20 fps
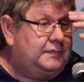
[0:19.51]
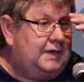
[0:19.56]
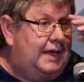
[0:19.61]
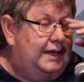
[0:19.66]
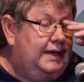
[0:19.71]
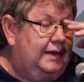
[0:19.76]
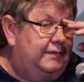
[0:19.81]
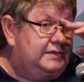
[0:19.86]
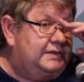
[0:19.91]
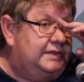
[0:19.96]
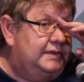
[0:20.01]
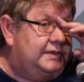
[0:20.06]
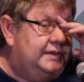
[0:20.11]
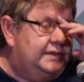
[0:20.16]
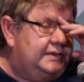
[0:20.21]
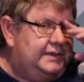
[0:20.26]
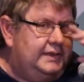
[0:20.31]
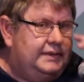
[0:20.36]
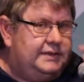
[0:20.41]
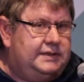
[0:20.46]
I love
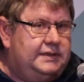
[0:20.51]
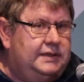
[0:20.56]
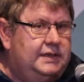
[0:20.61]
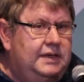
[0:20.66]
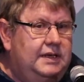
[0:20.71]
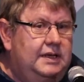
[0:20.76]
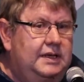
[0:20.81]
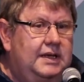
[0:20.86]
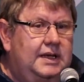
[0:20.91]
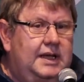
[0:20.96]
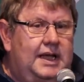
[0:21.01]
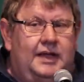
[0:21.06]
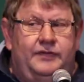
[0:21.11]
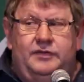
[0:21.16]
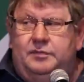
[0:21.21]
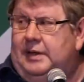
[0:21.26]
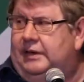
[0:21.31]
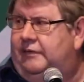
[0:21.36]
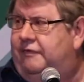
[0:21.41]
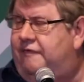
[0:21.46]
statistics. I have about